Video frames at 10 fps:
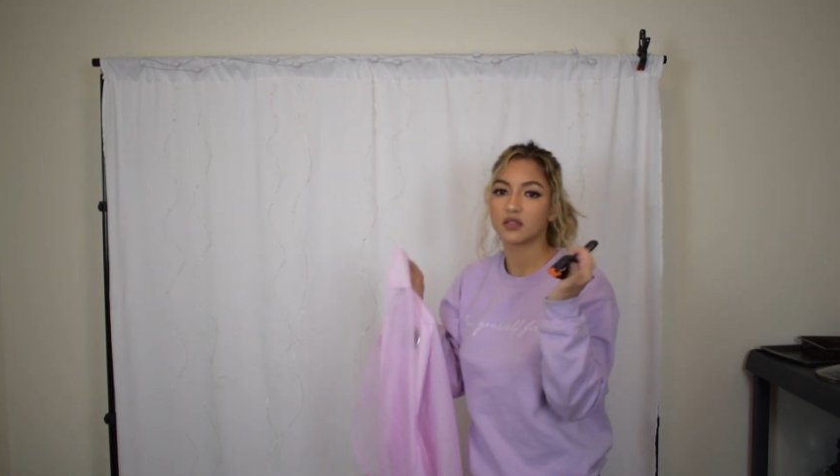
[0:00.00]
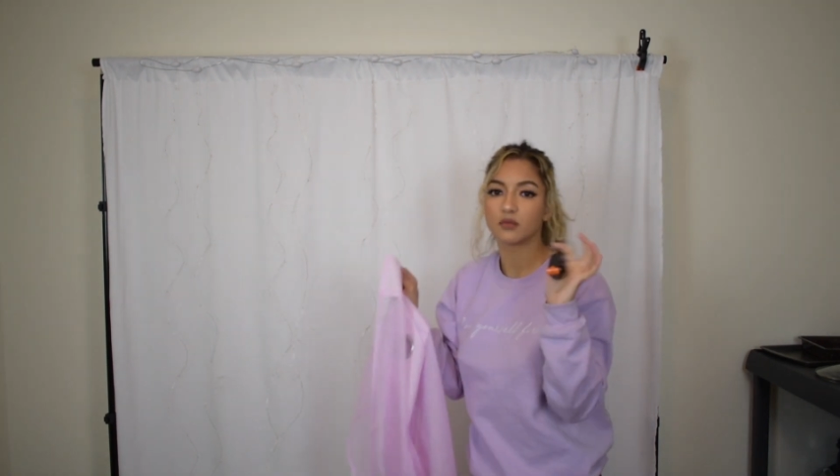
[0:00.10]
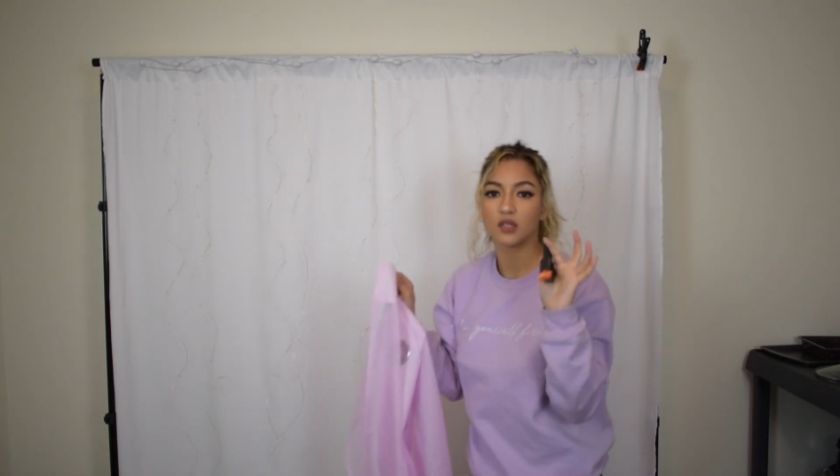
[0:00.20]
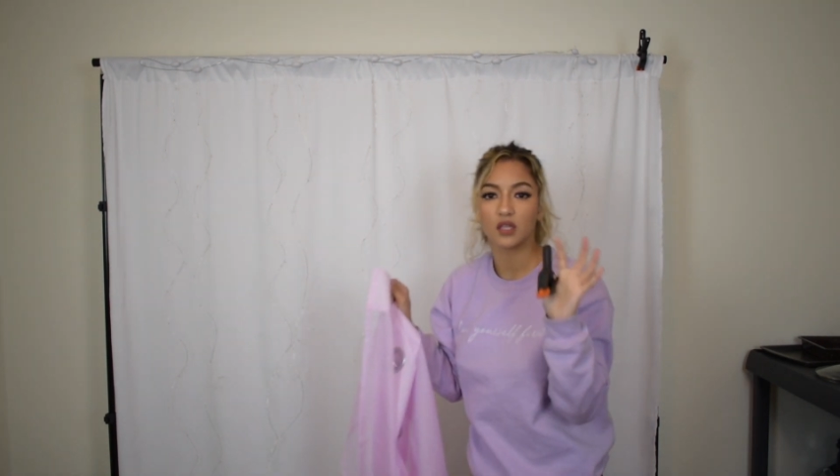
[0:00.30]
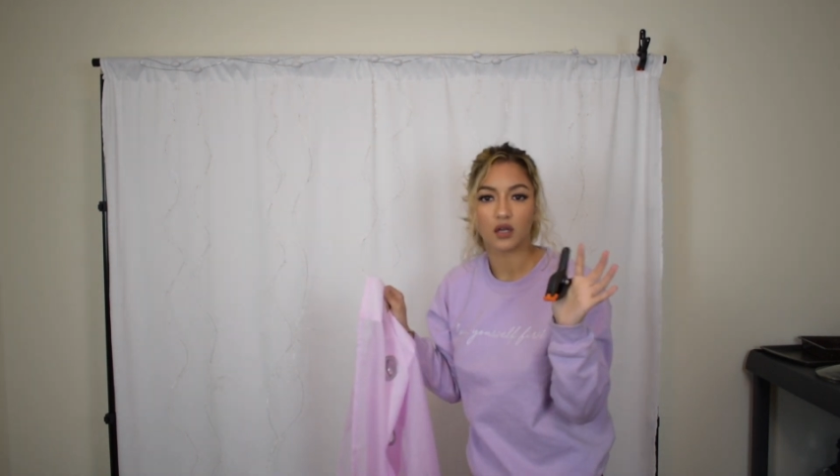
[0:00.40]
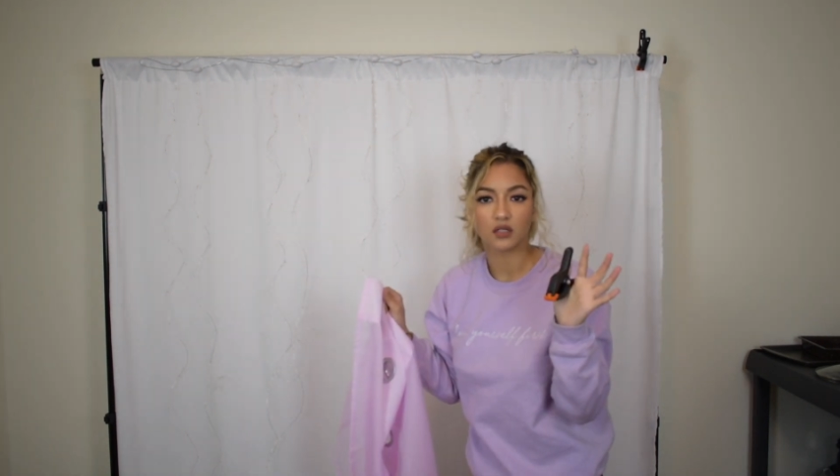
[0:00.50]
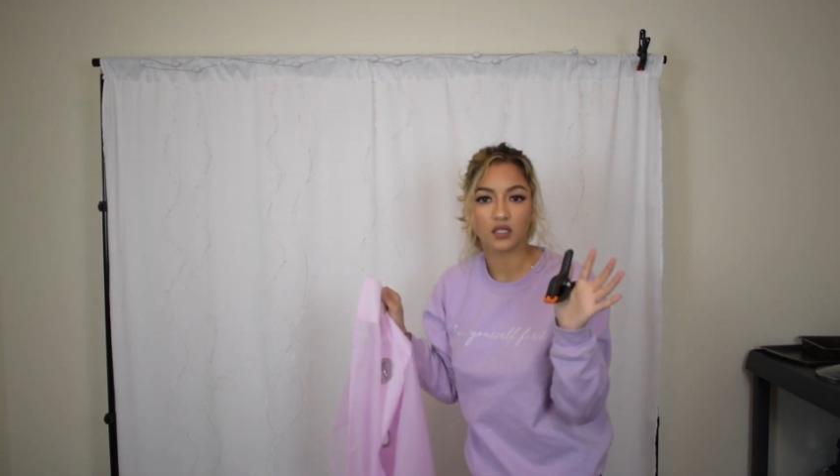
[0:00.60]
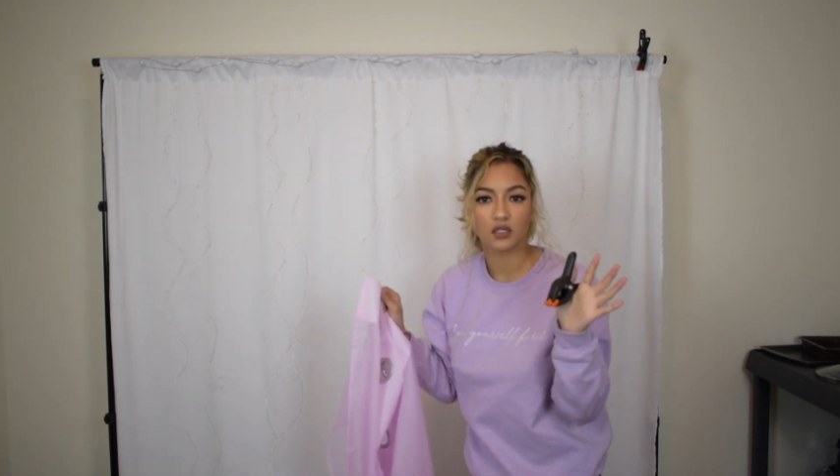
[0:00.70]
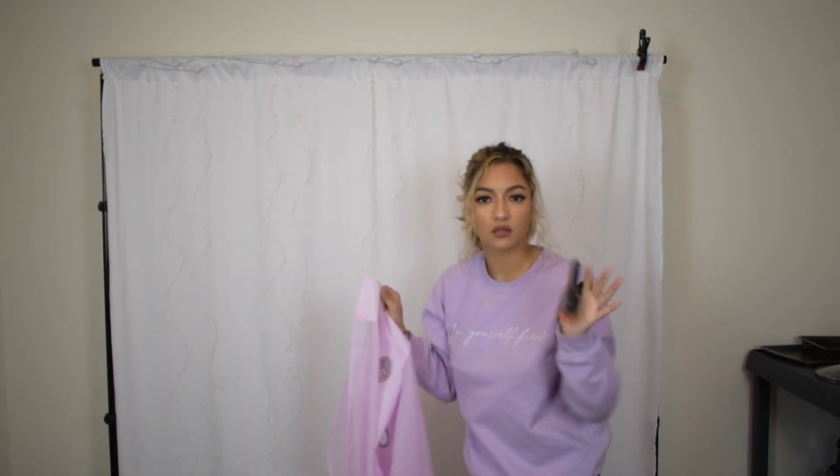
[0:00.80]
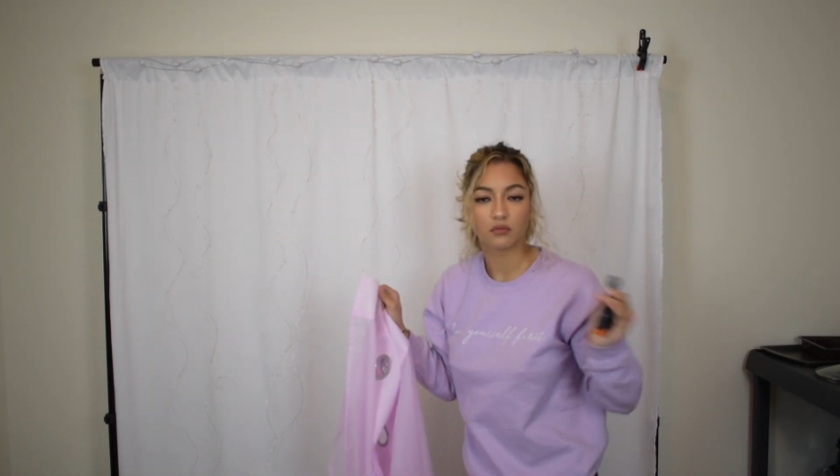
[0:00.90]
they're really
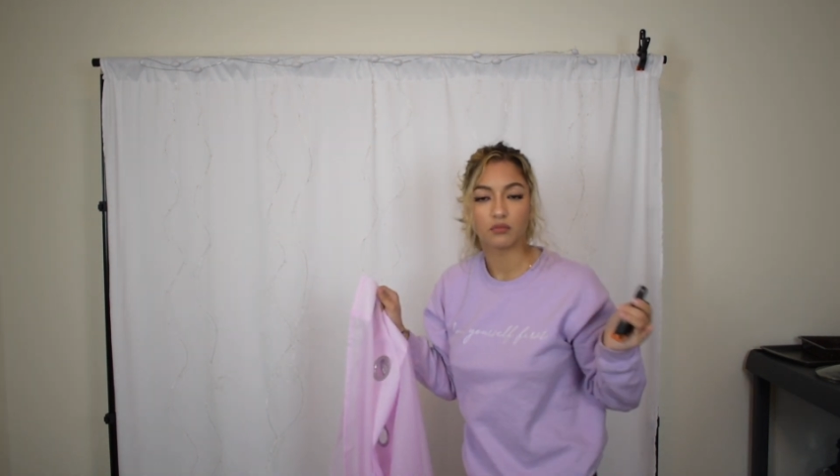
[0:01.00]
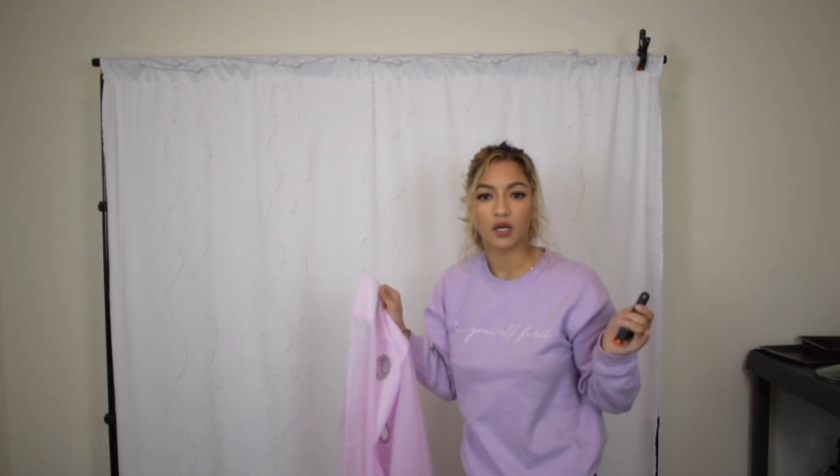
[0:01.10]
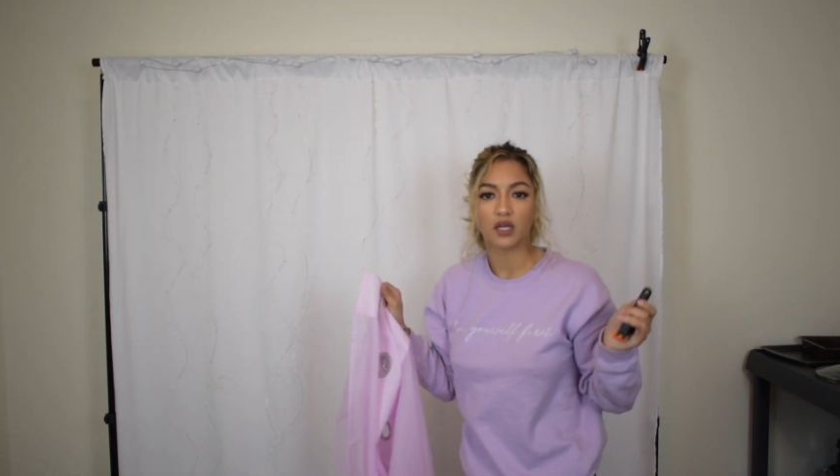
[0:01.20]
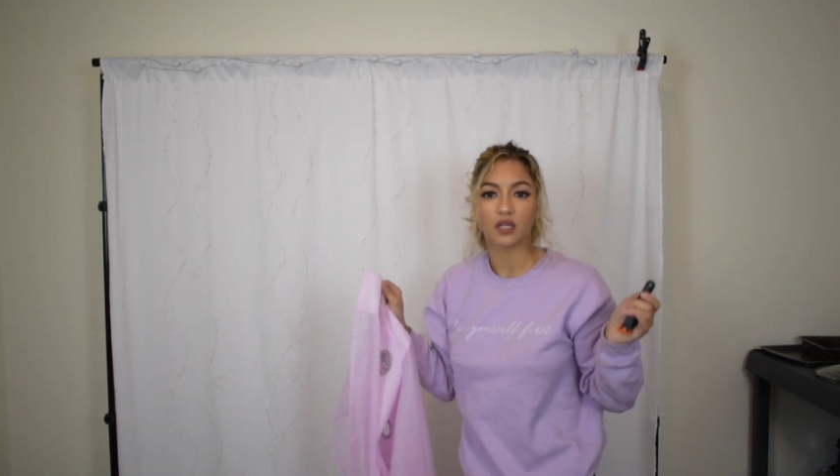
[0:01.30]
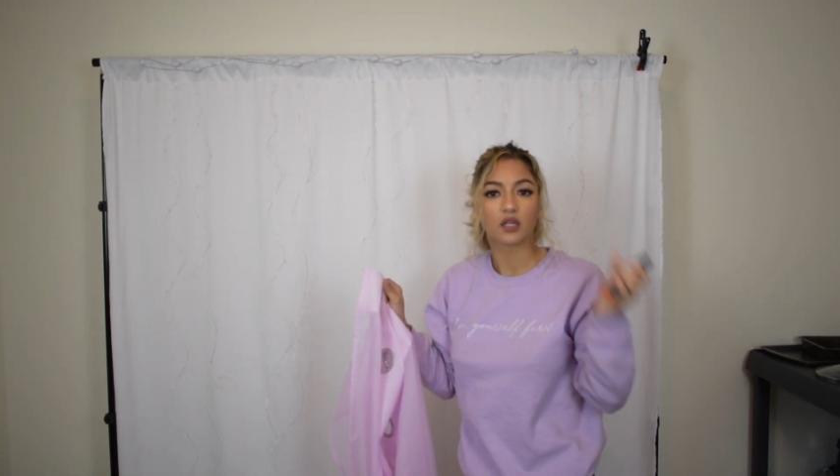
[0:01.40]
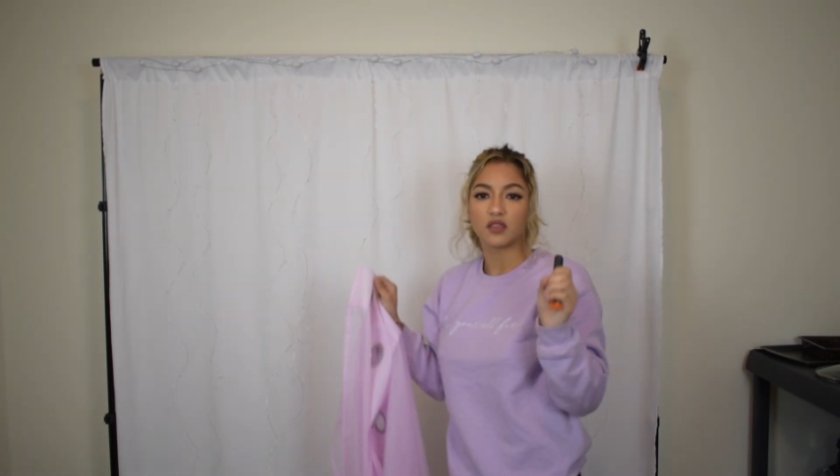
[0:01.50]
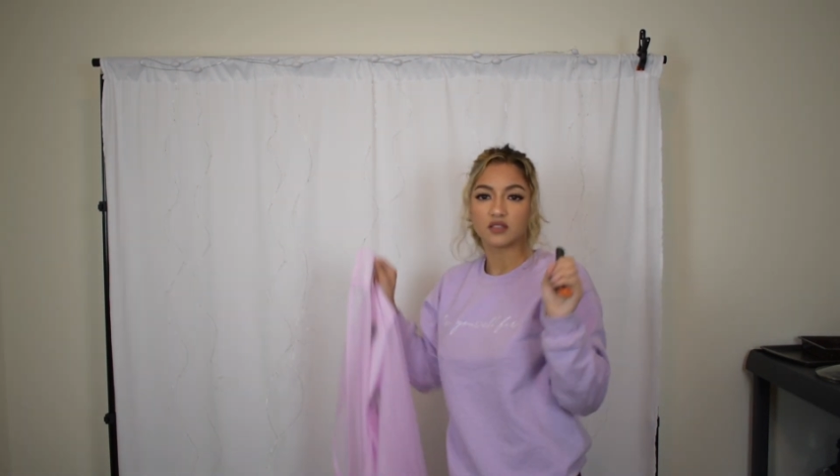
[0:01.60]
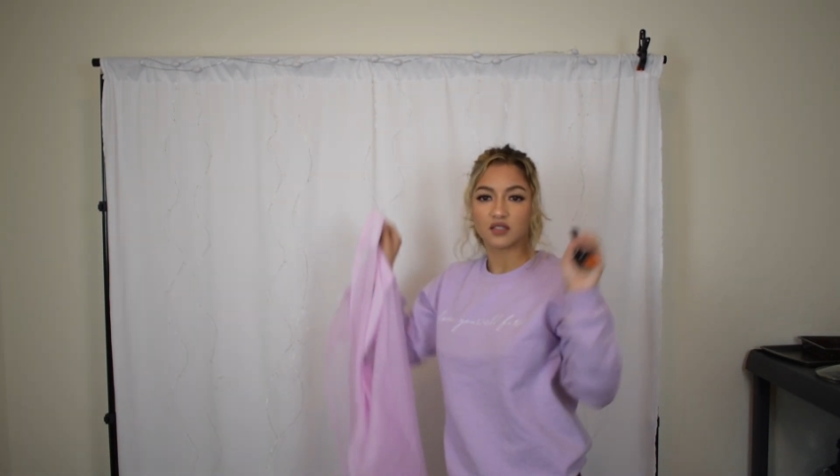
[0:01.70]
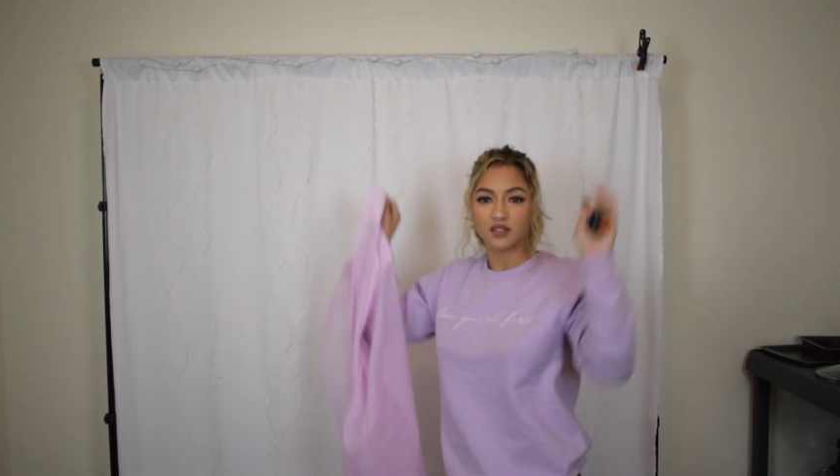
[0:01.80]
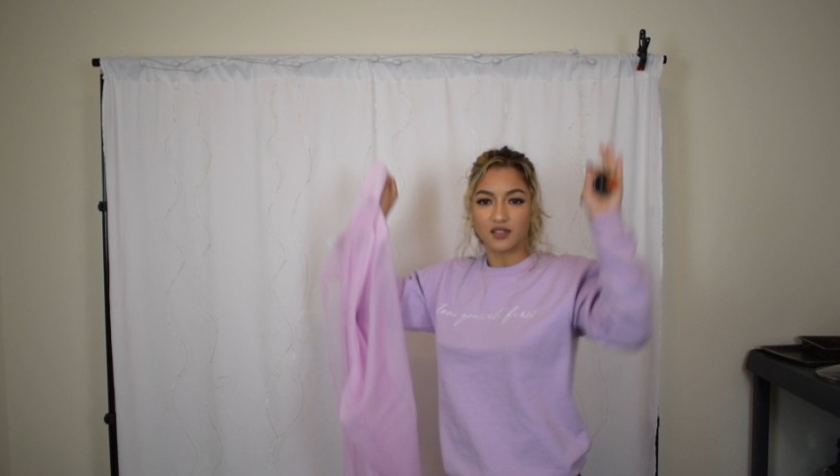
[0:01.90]
ugly, but
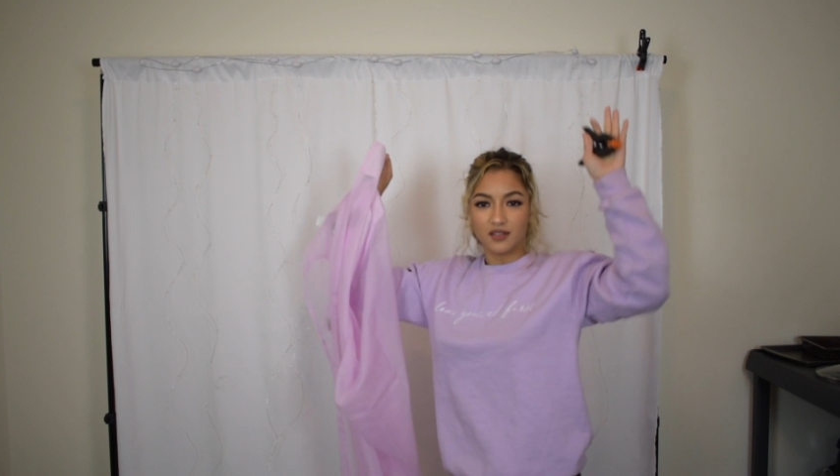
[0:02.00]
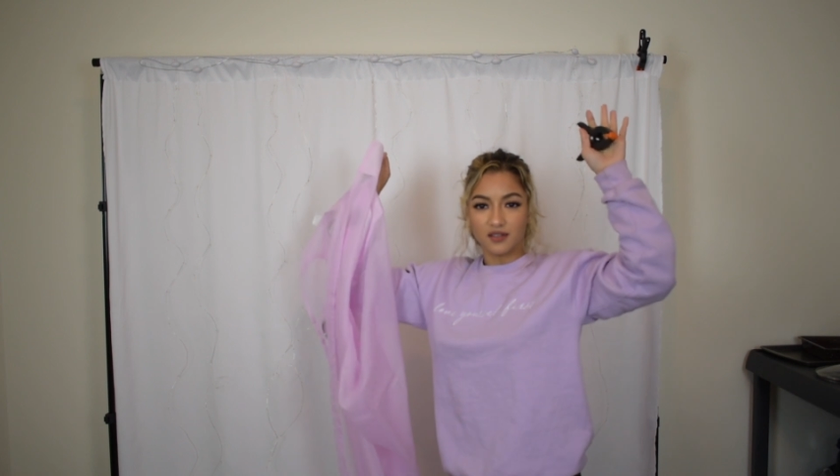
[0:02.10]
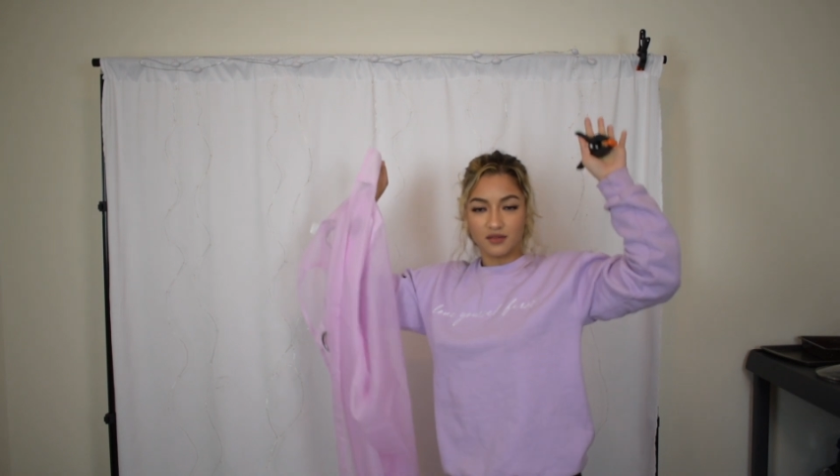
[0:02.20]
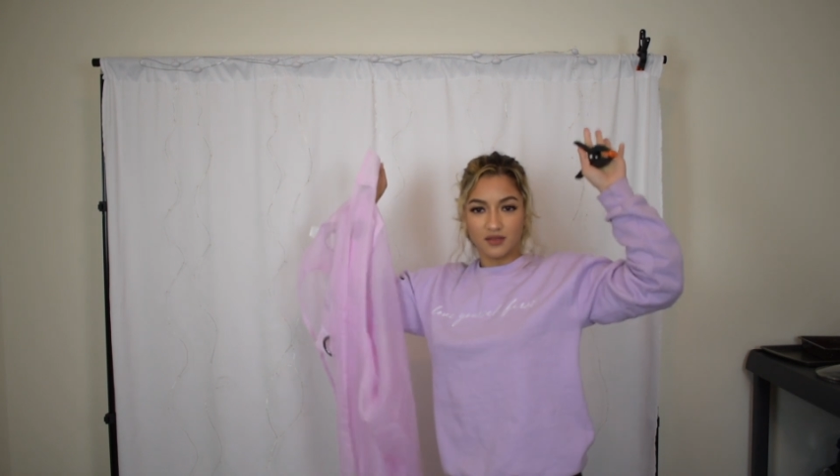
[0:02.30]
it's gonna